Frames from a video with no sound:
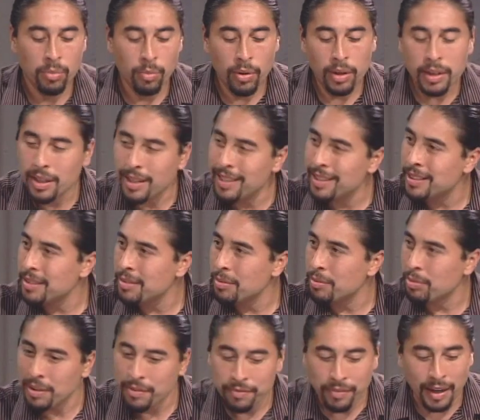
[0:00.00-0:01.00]
One, it's
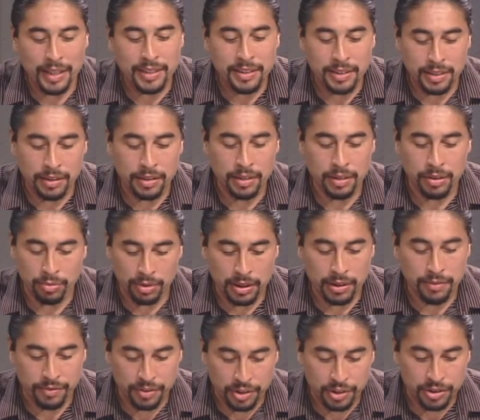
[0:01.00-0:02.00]
revising the
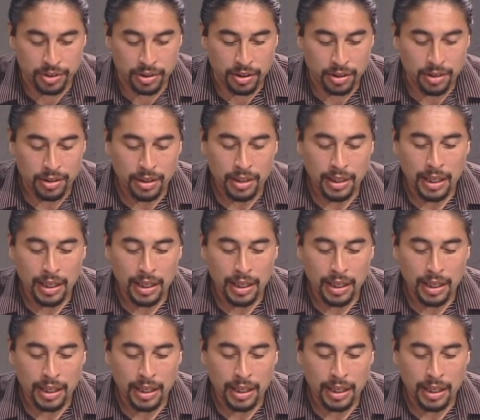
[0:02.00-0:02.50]
green vision.